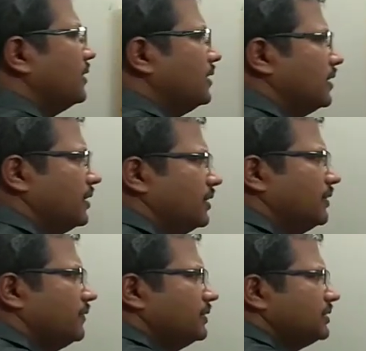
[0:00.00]
linked.
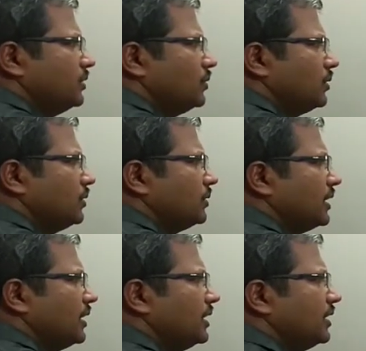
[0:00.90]
First
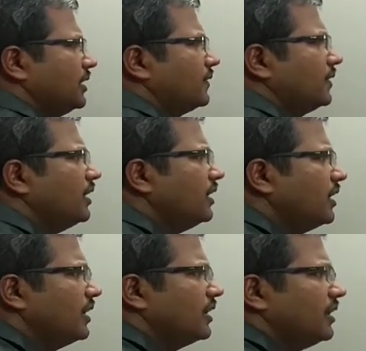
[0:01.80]
nucleotide is the
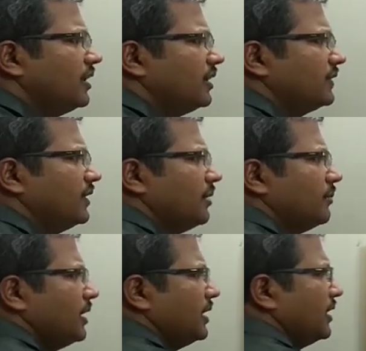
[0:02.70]

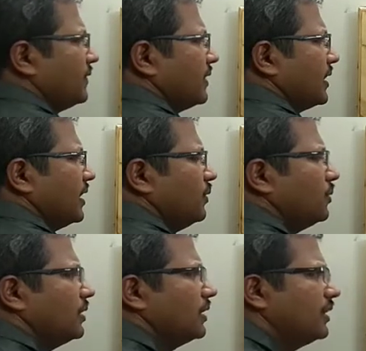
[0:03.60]
niacinamide and second
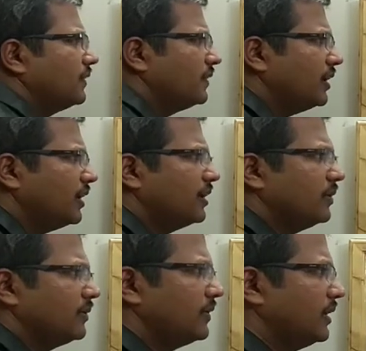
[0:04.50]
one is the
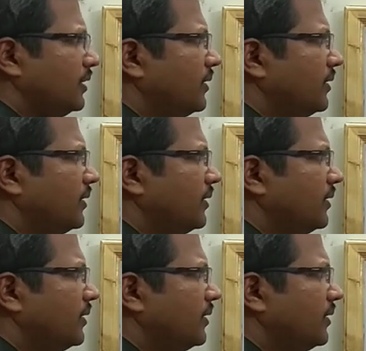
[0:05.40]
adenosine.